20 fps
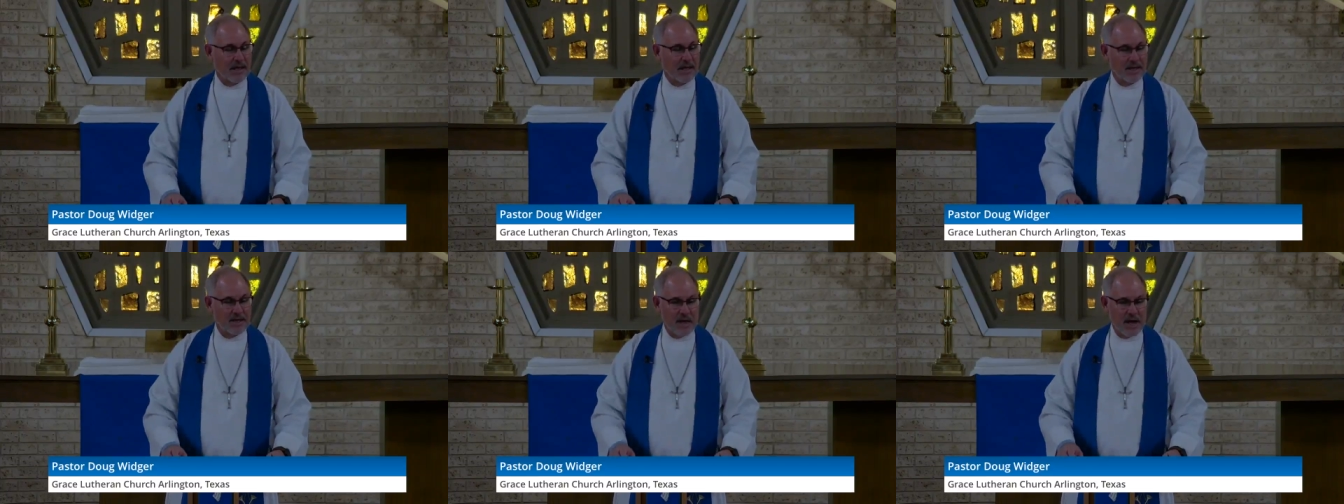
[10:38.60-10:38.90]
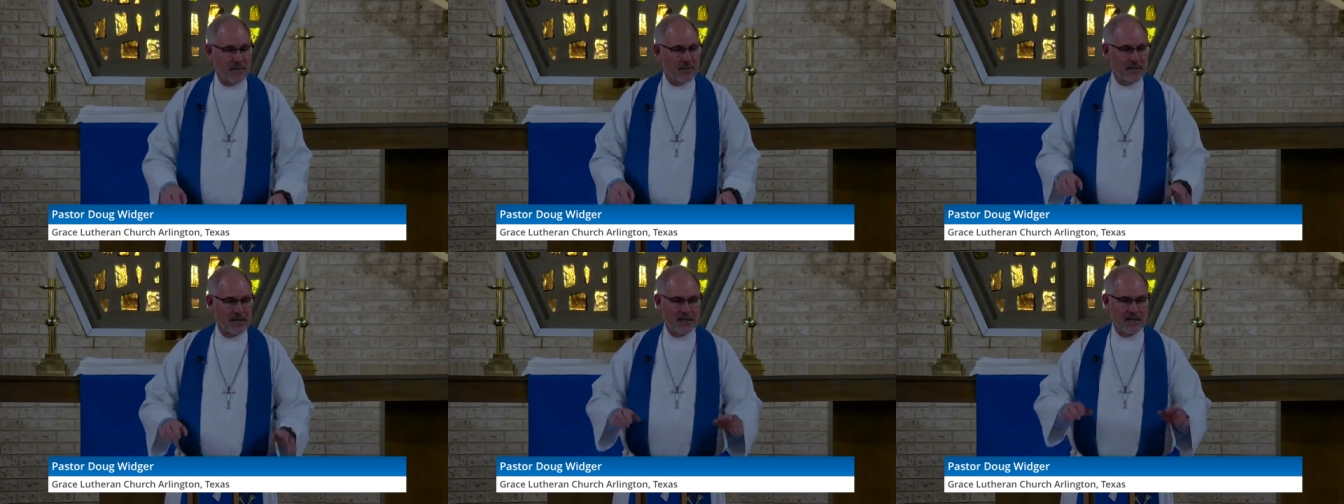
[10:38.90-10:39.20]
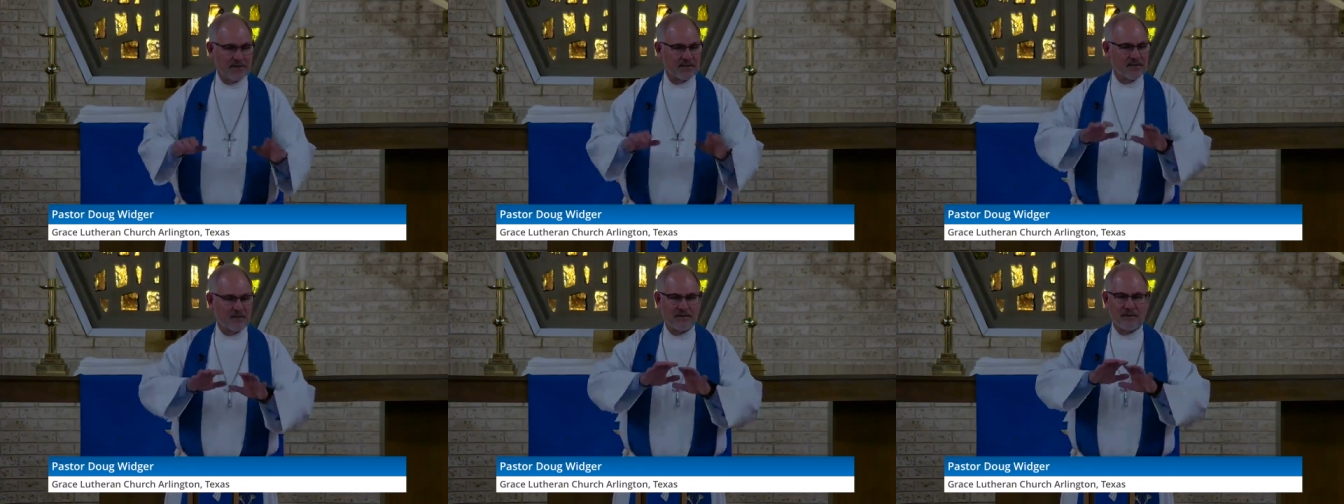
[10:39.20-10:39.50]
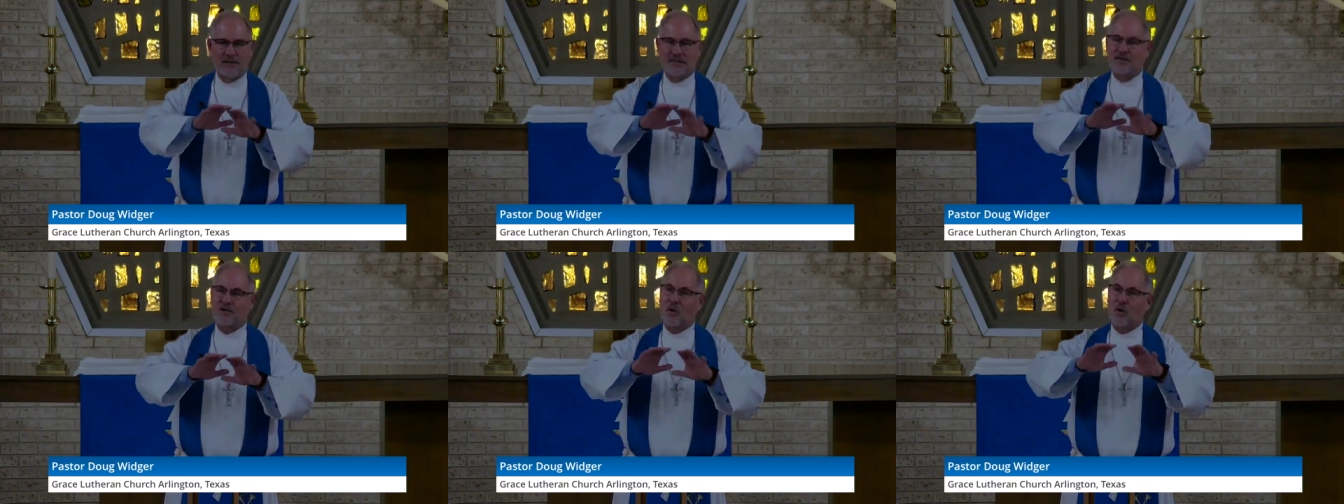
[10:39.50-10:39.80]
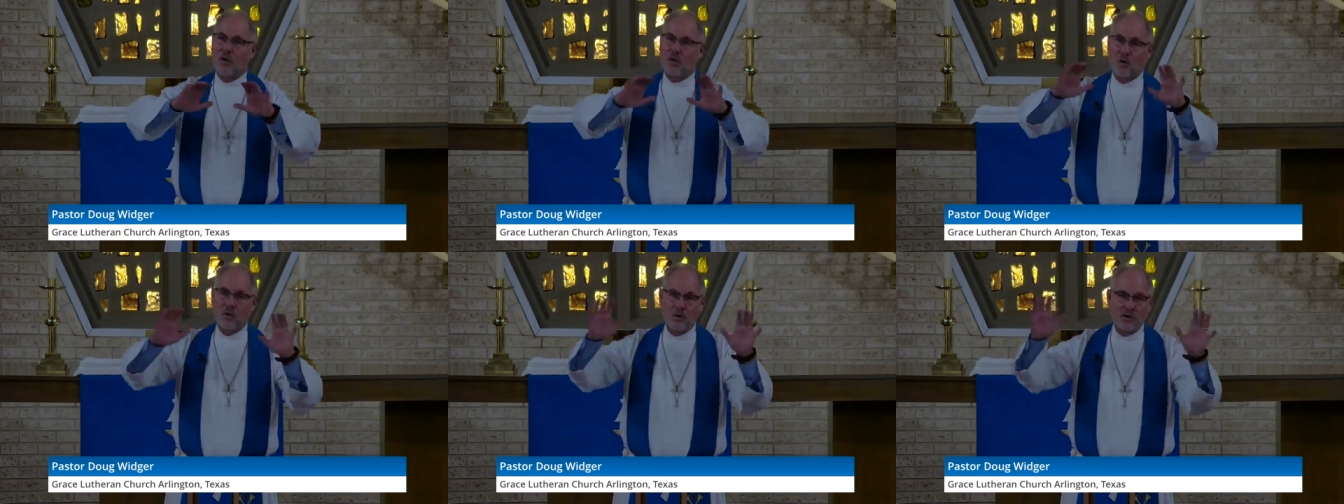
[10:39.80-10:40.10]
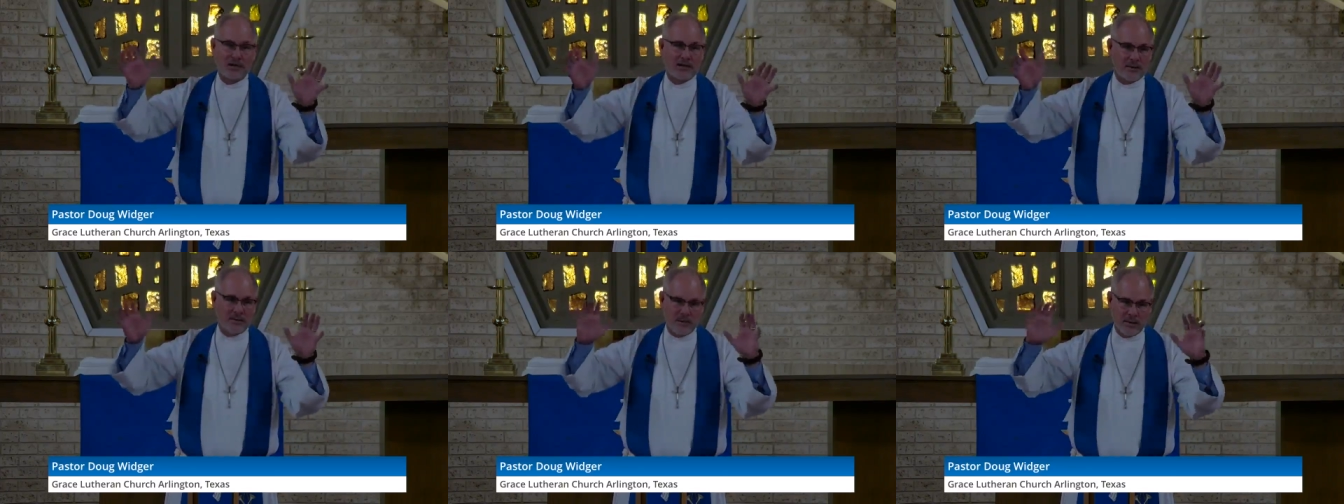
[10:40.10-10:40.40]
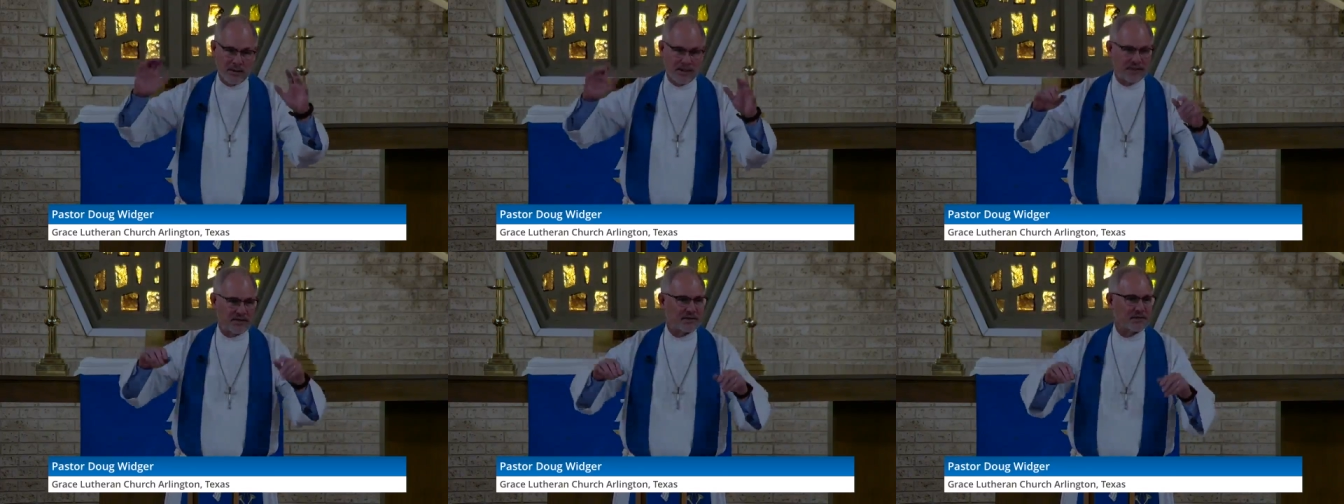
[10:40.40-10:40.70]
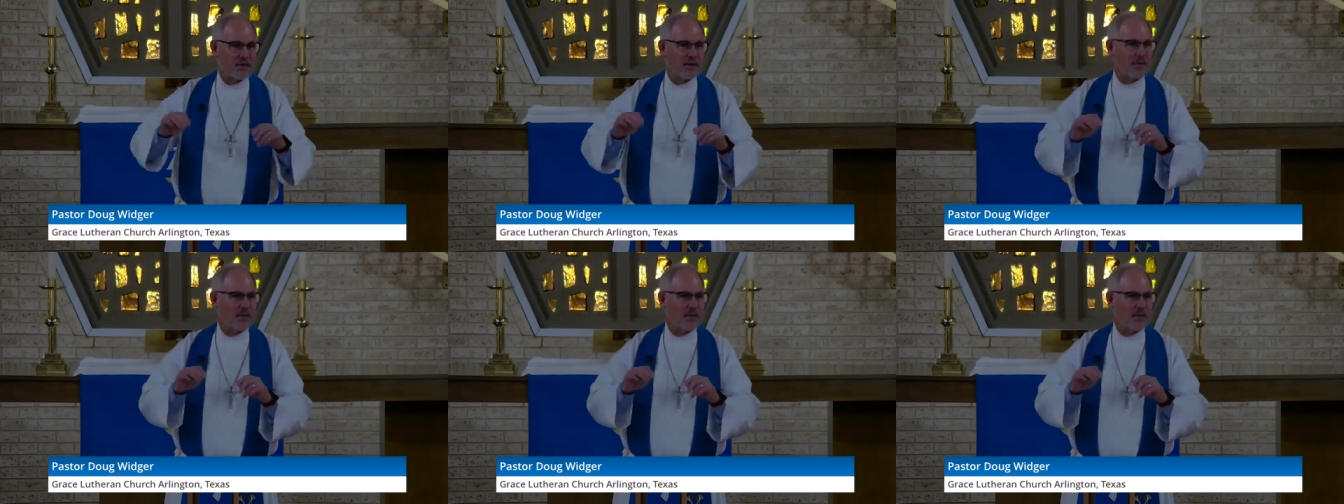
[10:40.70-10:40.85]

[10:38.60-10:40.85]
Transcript: And not because of this holy place.